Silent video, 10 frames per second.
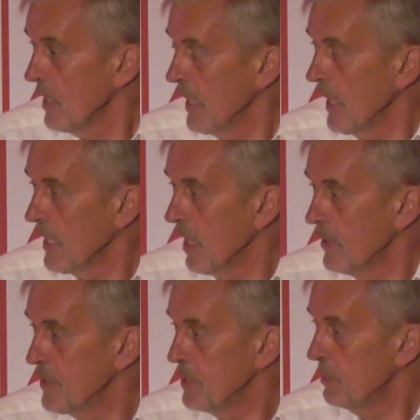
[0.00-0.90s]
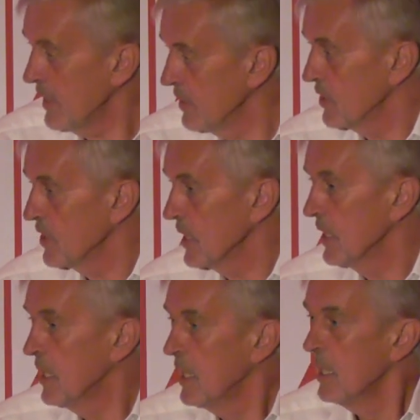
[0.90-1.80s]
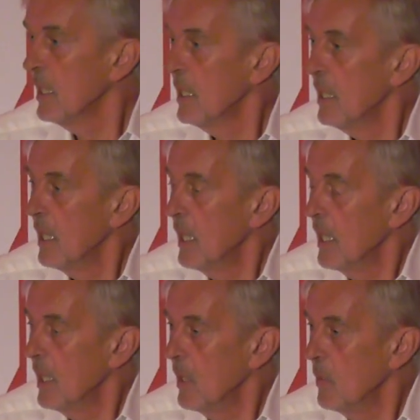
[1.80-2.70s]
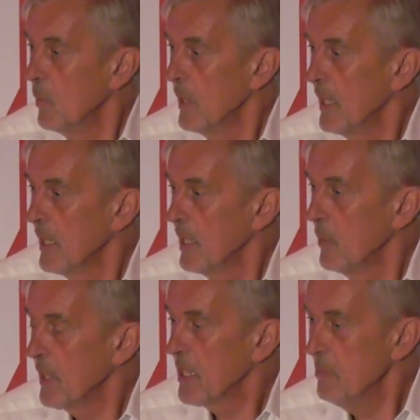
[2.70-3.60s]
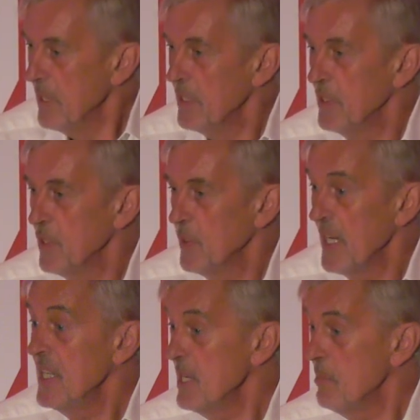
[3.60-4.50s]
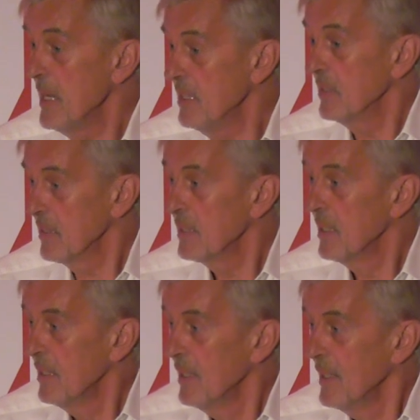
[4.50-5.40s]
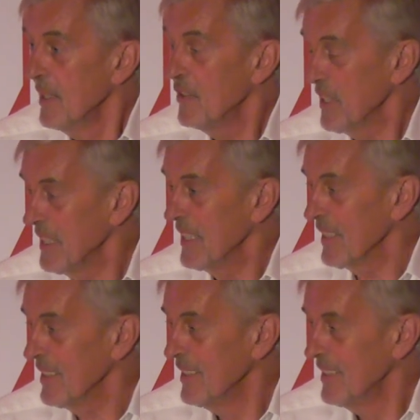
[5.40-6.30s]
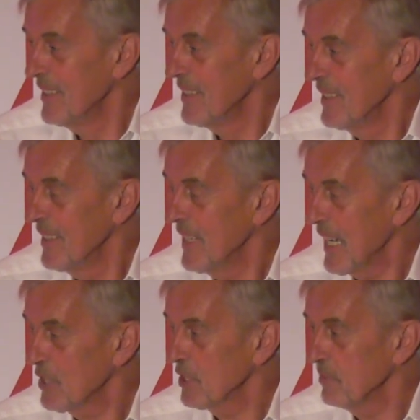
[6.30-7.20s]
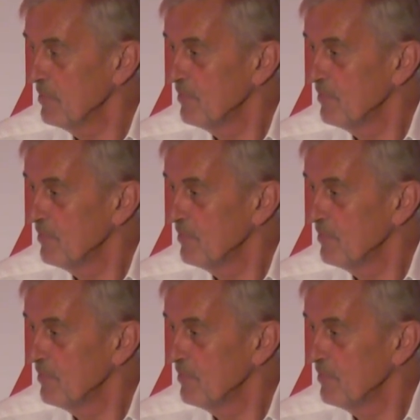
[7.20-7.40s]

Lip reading: They encourage dependency. And we're committed to independent thinking and action.